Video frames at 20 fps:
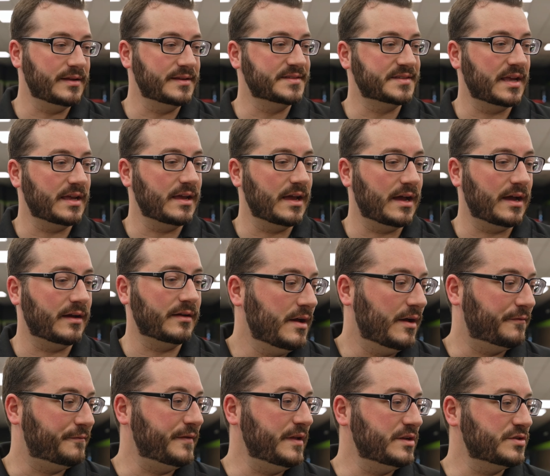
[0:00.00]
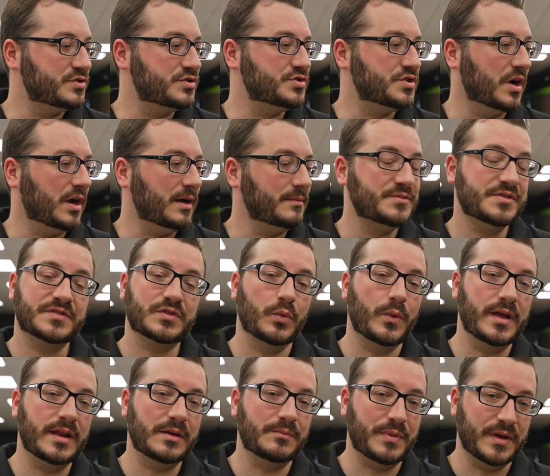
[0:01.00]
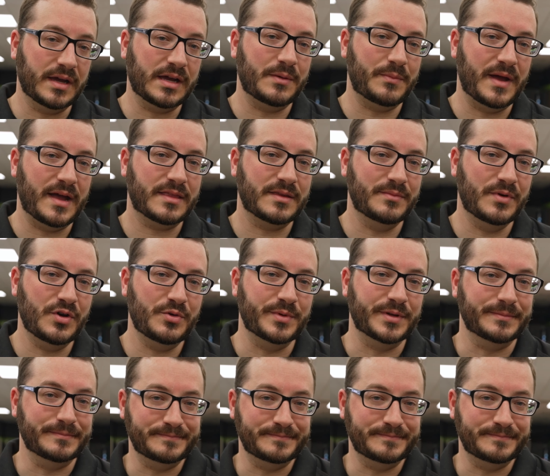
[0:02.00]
is a, uh, a finished job just awaiting pickup at the moment.